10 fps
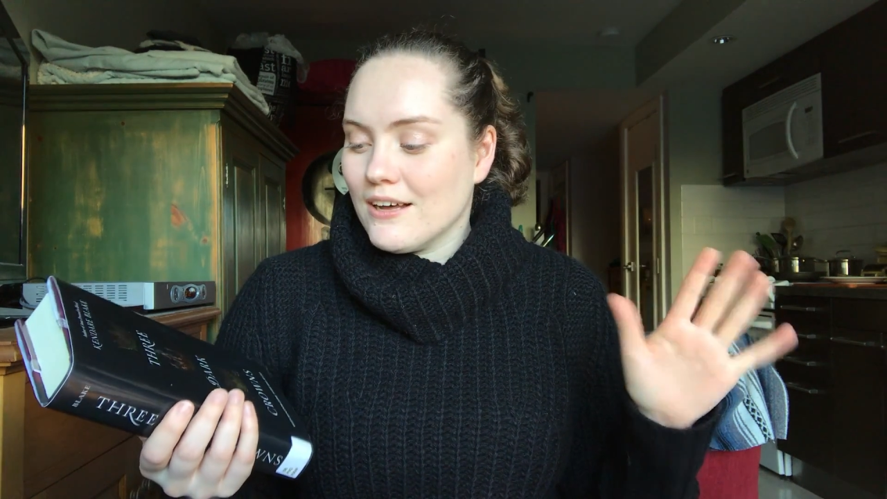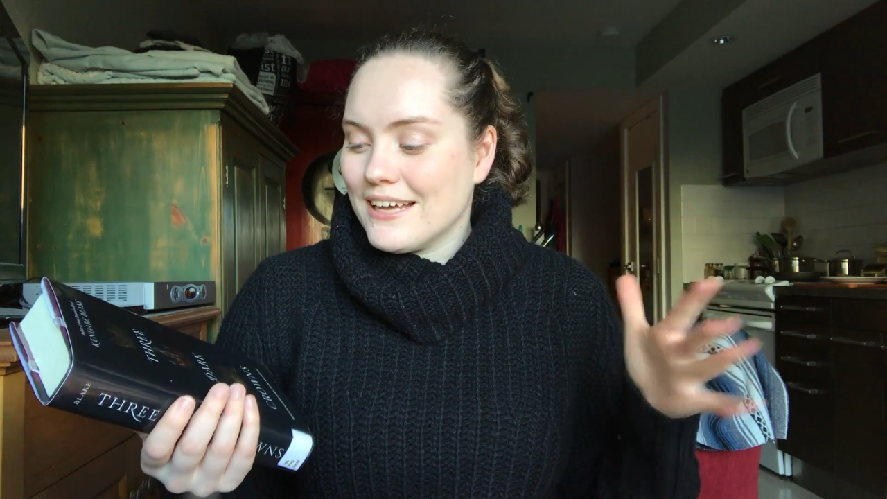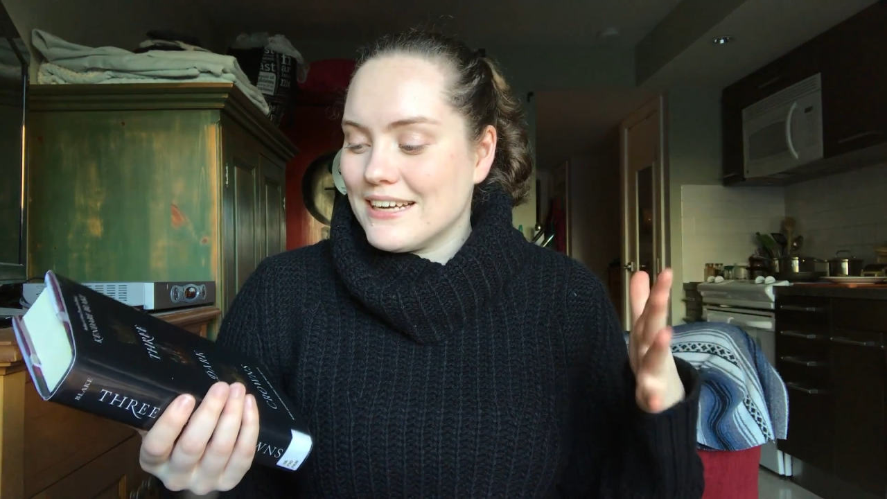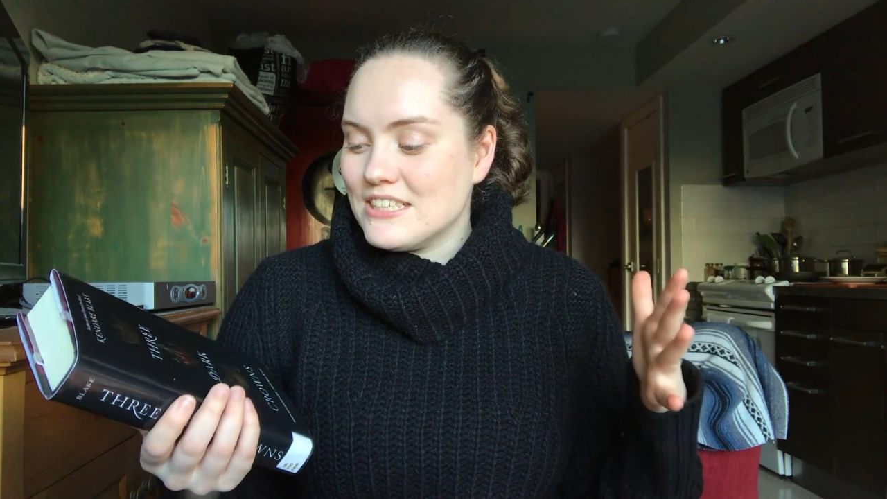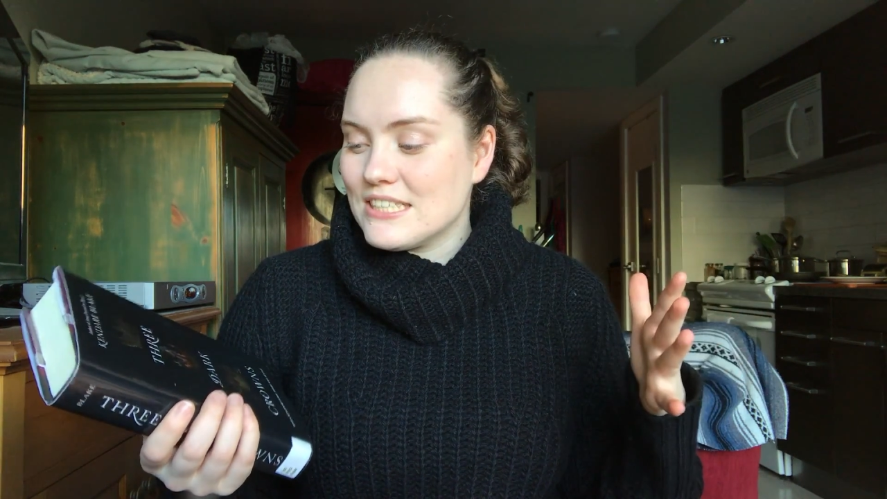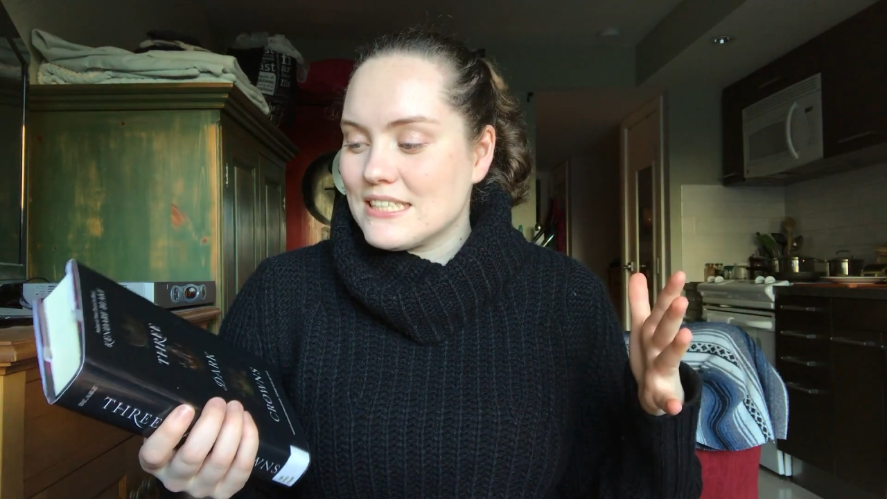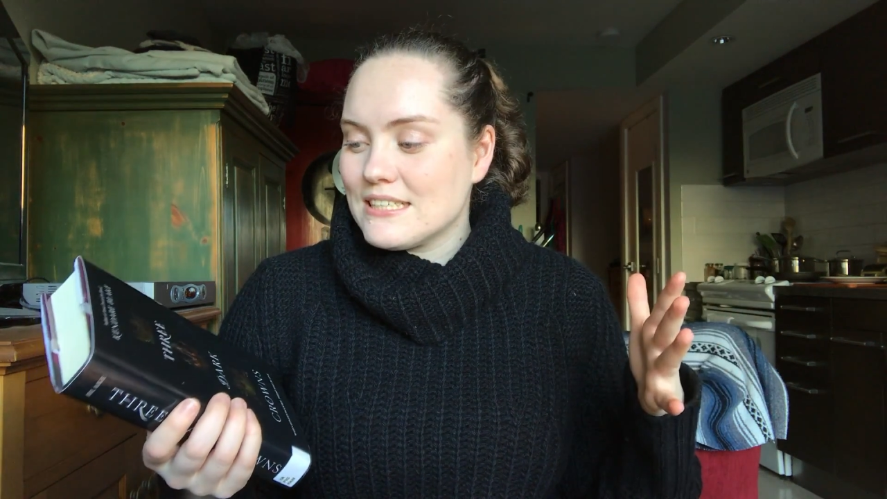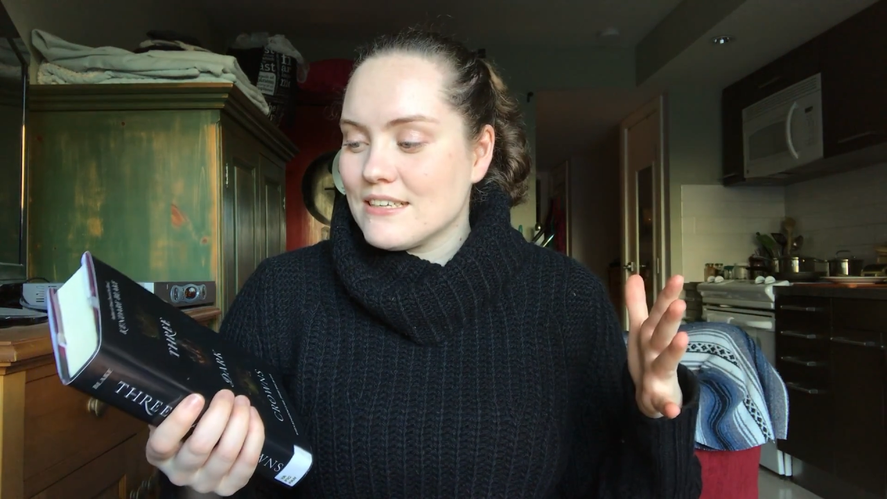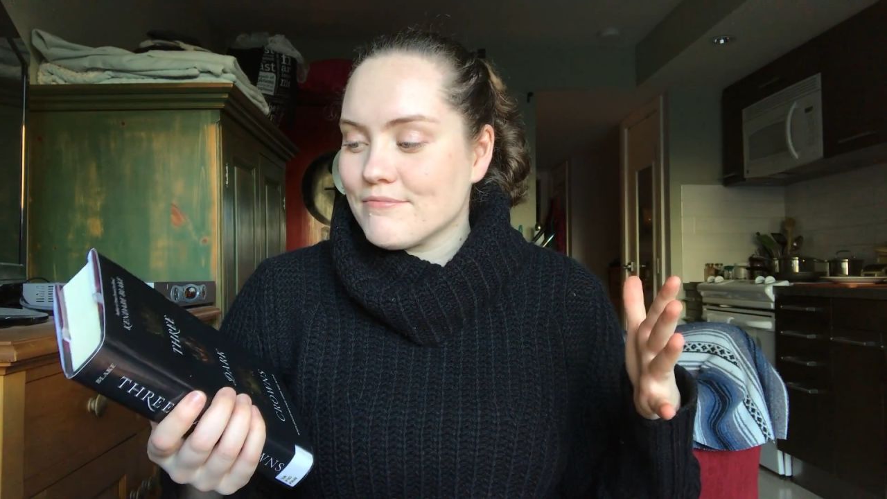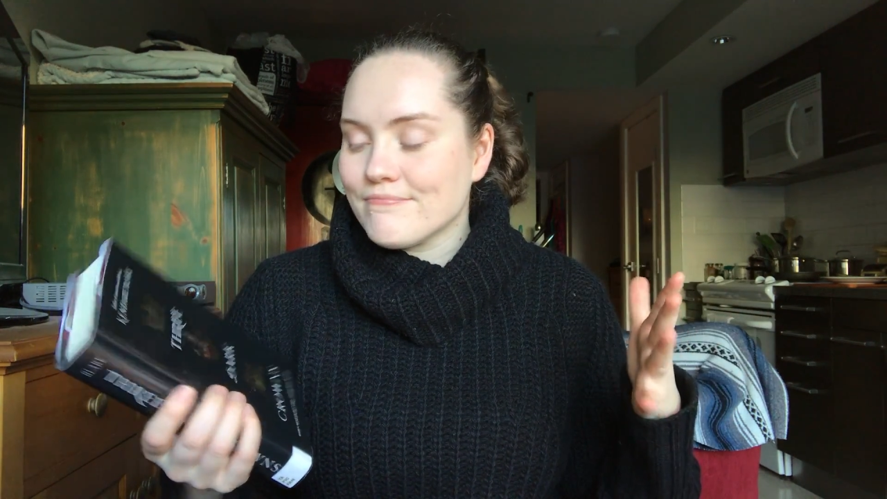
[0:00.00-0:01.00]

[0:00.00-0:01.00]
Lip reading: and I just